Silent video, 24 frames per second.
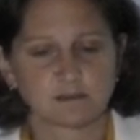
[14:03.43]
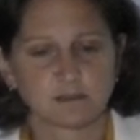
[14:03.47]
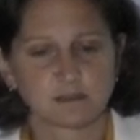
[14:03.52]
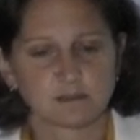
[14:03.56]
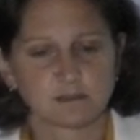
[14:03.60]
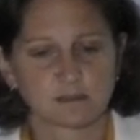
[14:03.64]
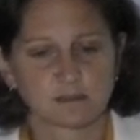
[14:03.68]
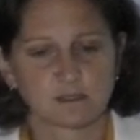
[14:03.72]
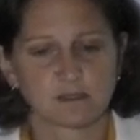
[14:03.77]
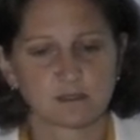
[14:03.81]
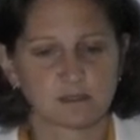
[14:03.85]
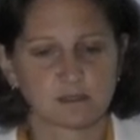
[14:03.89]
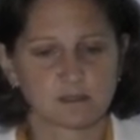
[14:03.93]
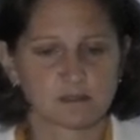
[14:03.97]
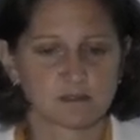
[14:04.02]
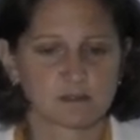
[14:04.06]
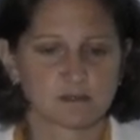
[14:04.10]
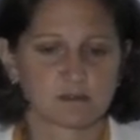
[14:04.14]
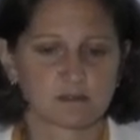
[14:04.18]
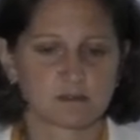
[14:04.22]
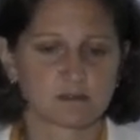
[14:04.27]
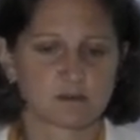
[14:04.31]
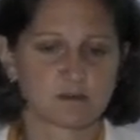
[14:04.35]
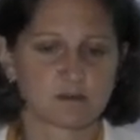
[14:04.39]

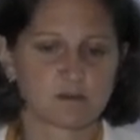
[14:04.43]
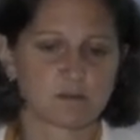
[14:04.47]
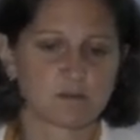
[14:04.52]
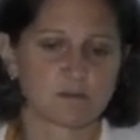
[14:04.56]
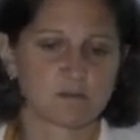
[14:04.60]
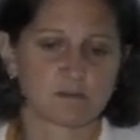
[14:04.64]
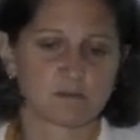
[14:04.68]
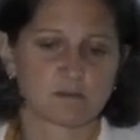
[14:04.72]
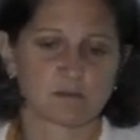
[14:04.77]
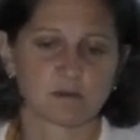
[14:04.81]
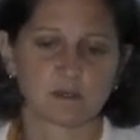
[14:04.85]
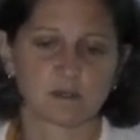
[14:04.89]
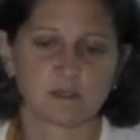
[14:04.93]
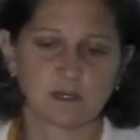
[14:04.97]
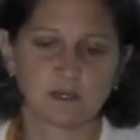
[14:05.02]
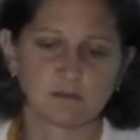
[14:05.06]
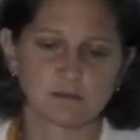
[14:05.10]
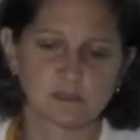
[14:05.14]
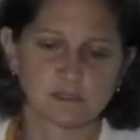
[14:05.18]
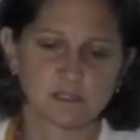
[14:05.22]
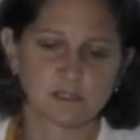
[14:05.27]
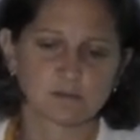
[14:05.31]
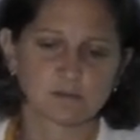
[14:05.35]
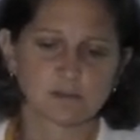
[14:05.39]
in
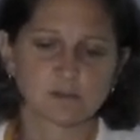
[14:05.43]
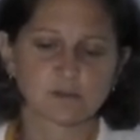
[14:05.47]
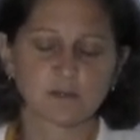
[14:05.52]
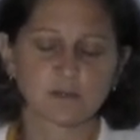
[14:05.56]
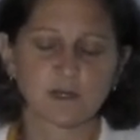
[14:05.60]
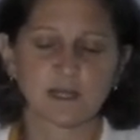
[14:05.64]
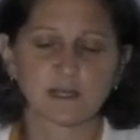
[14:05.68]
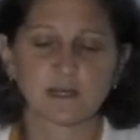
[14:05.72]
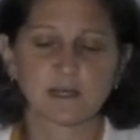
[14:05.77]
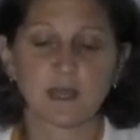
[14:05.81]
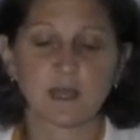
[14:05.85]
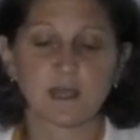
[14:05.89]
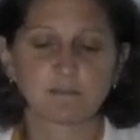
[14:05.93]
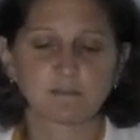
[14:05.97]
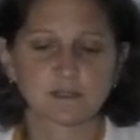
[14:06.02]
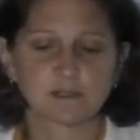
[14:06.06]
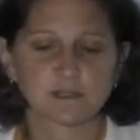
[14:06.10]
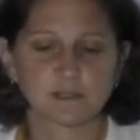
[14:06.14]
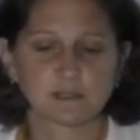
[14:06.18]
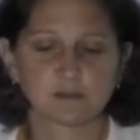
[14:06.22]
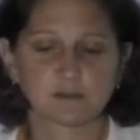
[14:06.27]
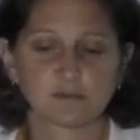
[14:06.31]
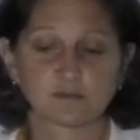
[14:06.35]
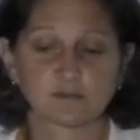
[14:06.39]
our series we had
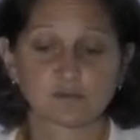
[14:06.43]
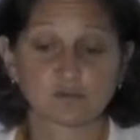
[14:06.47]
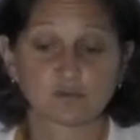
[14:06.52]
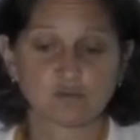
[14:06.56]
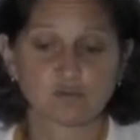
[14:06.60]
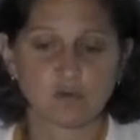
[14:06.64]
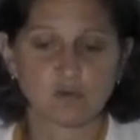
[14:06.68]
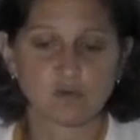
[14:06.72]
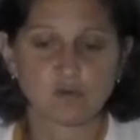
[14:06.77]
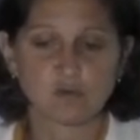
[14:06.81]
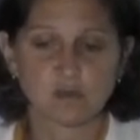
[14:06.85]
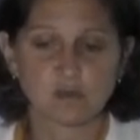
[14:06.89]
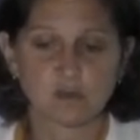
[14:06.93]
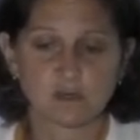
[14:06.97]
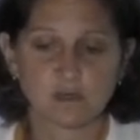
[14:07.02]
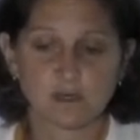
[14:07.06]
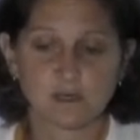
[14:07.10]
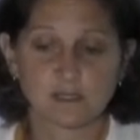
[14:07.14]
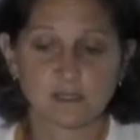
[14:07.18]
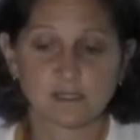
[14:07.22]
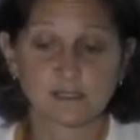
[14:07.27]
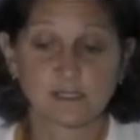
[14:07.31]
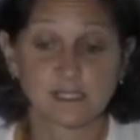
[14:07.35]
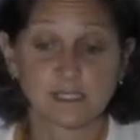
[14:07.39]
9% of stroke,
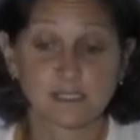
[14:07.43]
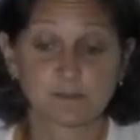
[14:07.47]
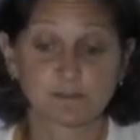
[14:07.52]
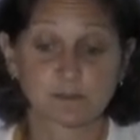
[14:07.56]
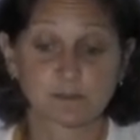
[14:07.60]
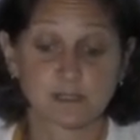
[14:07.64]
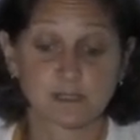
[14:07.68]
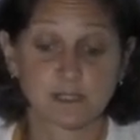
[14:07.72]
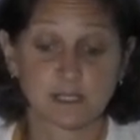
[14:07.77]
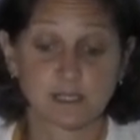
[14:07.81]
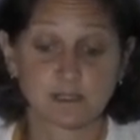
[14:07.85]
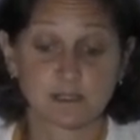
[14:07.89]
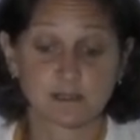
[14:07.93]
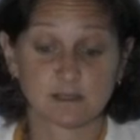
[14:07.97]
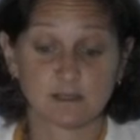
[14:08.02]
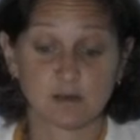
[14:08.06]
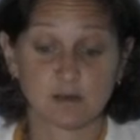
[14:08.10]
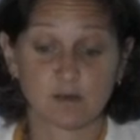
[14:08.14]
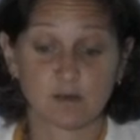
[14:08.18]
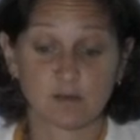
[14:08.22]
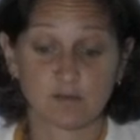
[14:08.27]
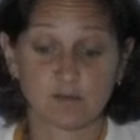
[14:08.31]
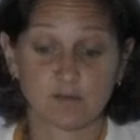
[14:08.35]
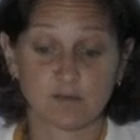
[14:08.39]
6%
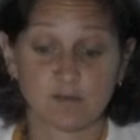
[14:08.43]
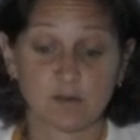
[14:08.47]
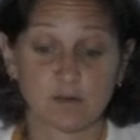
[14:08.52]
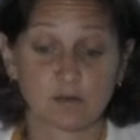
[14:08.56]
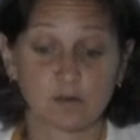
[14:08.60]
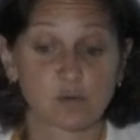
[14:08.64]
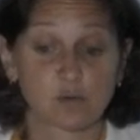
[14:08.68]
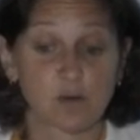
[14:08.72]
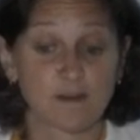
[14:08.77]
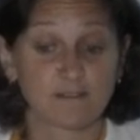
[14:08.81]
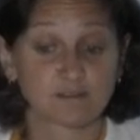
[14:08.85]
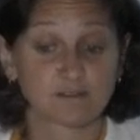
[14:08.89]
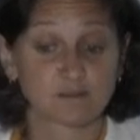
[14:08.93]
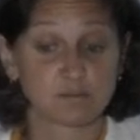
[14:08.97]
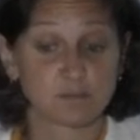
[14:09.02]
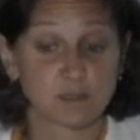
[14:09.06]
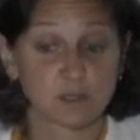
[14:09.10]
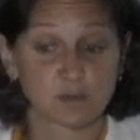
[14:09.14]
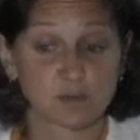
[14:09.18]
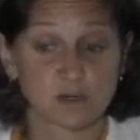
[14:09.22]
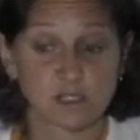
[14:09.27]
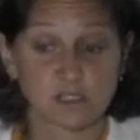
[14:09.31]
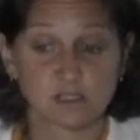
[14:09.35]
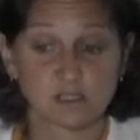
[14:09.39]
of graft
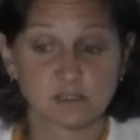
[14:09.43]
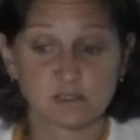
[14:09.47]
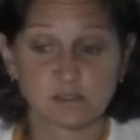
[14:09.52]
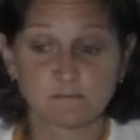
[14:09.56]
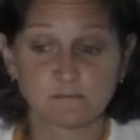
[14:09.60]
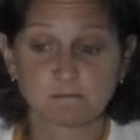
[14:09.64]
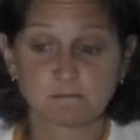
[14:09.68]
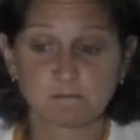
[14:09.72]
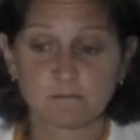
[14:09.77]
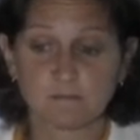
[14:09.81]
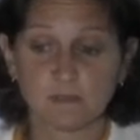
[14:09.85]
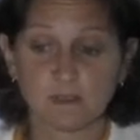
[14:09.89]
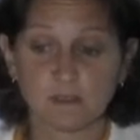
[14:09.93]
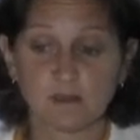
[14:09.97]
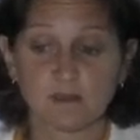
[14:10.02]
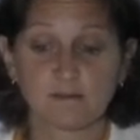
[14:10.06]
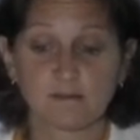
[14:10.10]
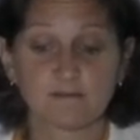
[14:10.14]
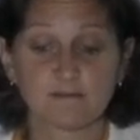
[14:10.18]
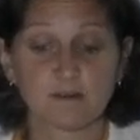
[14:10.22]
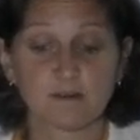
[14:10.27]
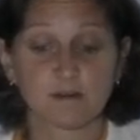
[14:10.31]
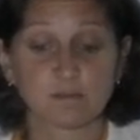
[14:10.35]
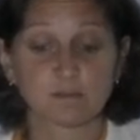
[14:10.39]
migration,
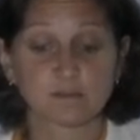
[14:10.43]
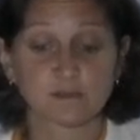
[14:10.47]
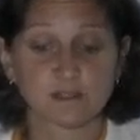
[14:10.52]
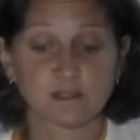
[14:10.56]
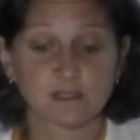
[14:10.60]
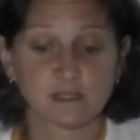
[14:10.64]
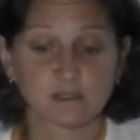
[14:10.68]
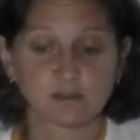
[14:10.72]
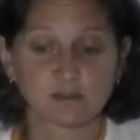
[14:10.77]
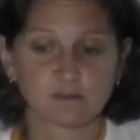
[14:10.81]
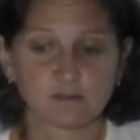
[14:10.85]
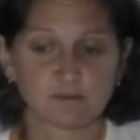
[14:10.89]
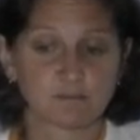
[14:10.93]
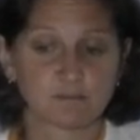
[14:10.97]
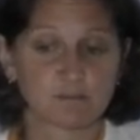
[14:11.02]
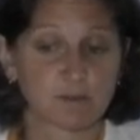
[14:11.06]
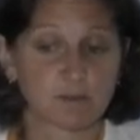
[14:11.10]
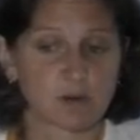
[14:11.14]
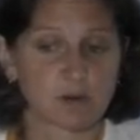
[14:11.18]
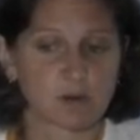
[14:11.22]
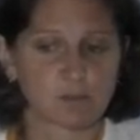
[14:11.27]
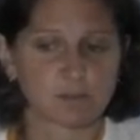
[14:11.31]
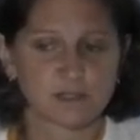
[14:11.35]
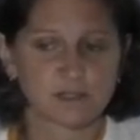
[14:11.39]
4% of
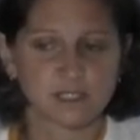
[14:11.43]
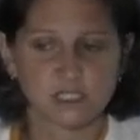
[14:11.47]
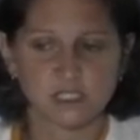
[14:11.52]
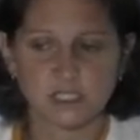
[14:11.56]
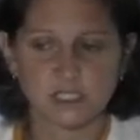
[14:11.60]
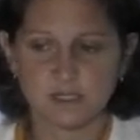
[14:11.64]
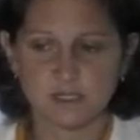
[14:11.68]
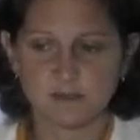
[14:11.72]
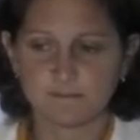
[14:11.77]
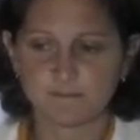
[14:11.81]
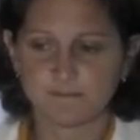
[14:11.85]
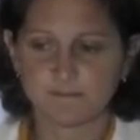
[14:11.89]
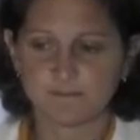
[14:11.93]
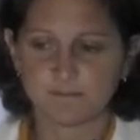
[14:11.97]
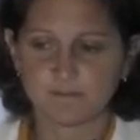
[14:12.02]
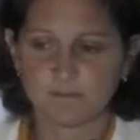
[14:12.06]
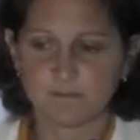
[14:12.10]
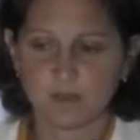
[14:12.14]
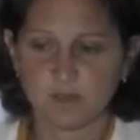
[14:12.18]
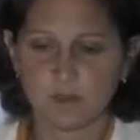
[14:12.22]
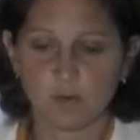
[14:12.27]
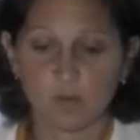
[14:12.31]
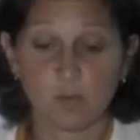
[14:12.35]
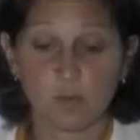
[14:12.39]
paraplegia,
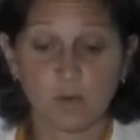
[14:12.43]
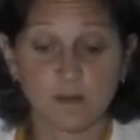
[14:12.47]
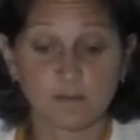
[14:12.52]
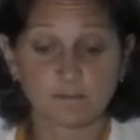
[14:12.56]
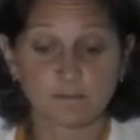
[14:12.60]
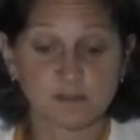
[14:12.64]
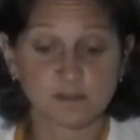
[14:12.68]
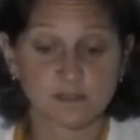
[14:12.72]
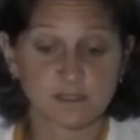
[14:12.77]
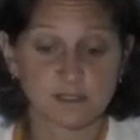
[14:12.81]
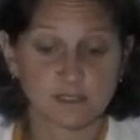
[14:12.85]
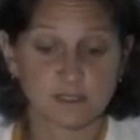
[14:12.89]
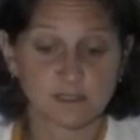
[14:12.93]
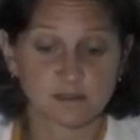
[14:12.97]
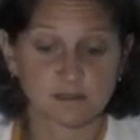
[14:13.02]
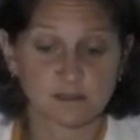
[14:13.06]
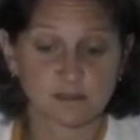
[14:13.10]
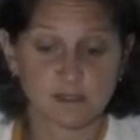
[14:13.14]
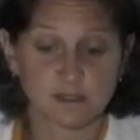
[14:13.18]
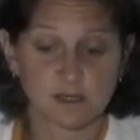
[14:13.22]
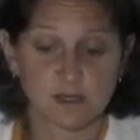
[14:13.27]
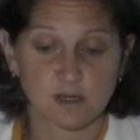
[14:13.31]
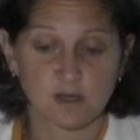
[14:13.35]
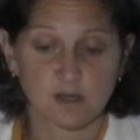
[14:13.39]
1%
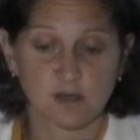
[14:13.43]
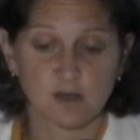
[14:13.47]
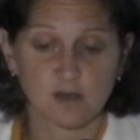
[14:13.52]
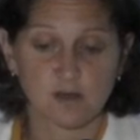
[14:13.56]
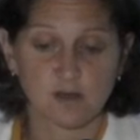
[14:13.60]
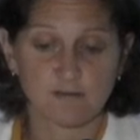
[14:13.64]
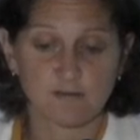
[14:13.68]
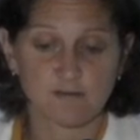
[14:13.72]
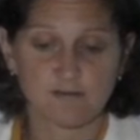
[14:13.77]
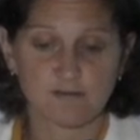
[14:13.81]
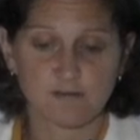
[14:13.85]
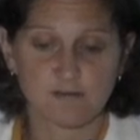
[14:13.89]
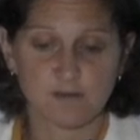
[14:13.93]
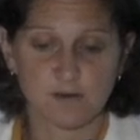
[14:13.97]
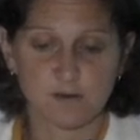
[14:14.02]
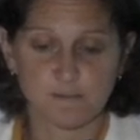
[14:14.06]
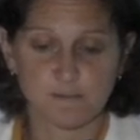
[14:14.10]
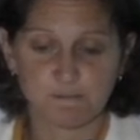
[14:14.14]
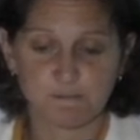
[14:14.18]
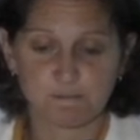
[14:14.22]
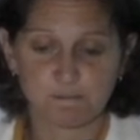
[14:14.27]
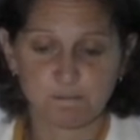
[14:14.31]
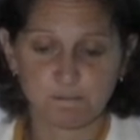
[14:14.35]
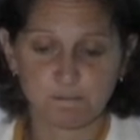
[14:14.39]
of
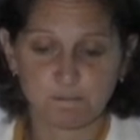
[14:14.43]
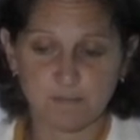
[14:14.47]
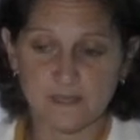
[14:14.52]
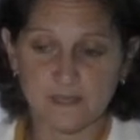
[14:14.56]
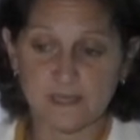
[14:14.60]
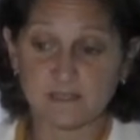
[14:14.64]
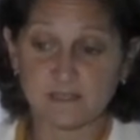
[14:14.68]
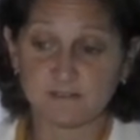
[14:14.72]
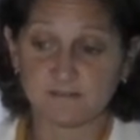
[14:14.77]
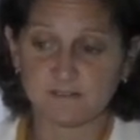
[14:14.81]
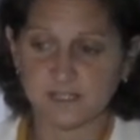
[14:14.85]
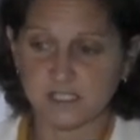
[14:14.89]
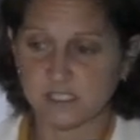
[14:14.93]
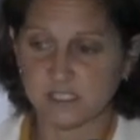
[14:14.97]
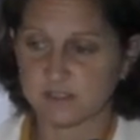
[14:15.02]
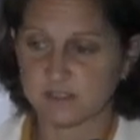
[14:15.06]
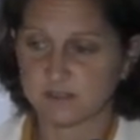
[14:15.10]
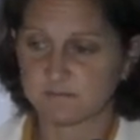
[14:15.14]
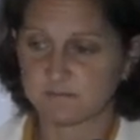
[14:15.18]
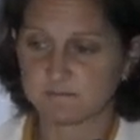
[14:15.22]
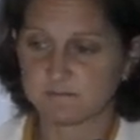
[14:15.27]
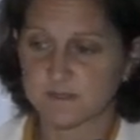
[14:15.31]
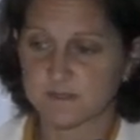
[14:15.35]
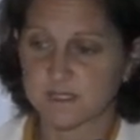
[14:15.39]

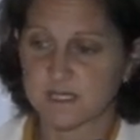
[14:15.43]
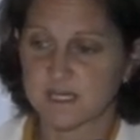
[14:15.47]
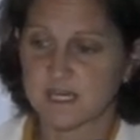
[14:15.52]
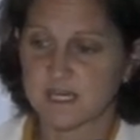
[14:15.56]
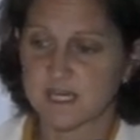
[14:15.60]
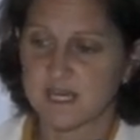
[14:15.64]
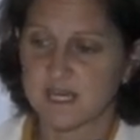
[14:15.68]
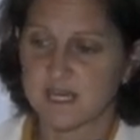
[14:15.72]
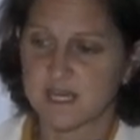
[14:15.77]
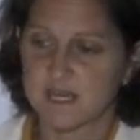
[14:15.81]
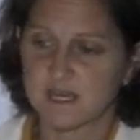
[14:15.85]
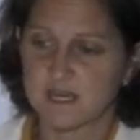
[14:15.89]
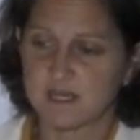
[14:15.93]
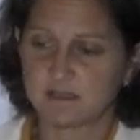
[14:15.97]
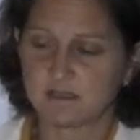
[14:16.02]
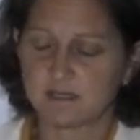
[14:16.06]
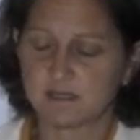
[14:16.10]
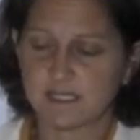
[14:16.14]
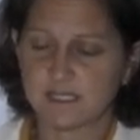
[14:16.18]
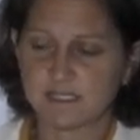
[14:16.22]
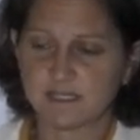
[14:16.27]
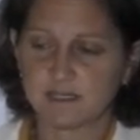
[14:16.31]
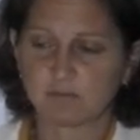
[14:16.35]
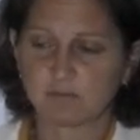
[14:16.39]
infection, and
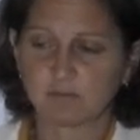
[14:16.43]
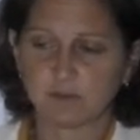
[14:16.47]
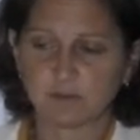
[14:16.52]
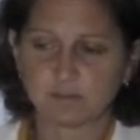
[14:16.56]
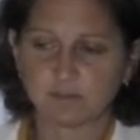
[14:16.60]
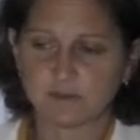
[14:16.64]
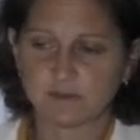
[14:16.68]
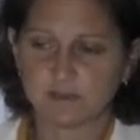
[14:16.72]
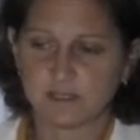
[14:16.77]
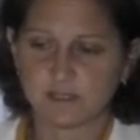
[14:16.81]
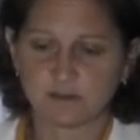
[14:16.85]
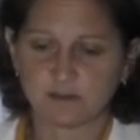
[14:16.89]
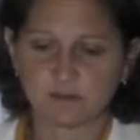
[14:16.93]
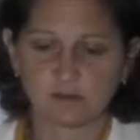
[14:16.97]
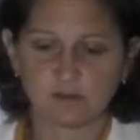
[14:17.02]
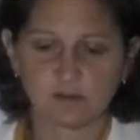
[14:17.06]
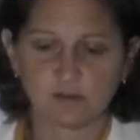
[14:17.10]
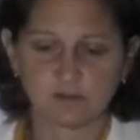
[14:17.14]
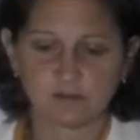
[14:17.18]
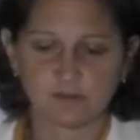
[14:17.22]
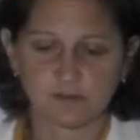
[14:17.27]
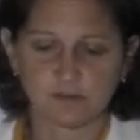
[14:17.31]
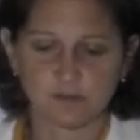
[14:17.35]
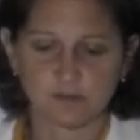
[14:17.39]
less than 1%
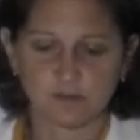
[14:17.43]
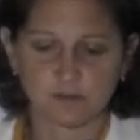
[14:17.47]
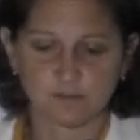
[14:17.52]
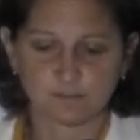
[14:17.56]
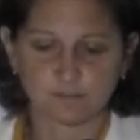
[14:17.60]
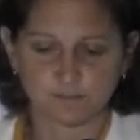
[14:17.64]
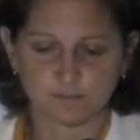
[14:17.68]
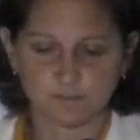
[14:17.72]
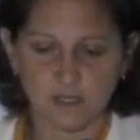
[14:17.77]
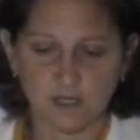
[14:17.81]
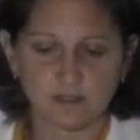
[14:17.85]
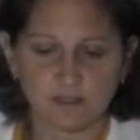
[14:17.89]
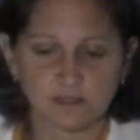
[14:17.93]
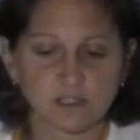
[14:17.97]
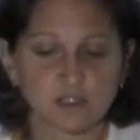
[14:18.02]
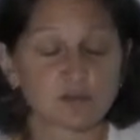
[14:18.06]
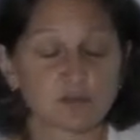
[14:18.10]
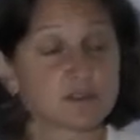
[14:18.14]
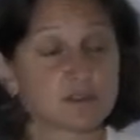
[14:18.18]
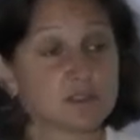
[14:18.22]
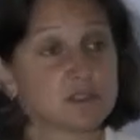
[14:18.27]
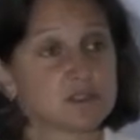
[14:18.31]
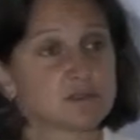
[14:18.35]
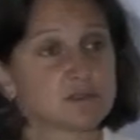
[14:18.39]
of
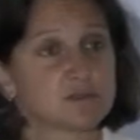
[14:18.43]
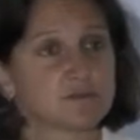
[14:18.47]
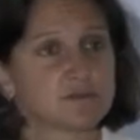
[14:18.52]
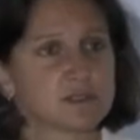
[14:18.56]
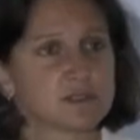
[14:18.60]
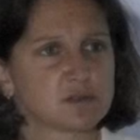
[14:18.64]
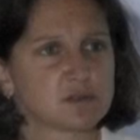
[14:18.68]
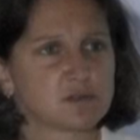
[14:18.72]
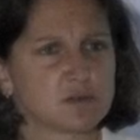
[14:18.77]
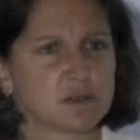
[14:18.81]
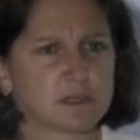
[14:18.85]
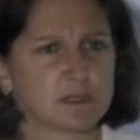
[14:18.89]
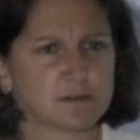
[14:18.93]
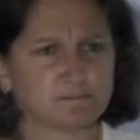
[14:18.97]
arteriovenous fistula.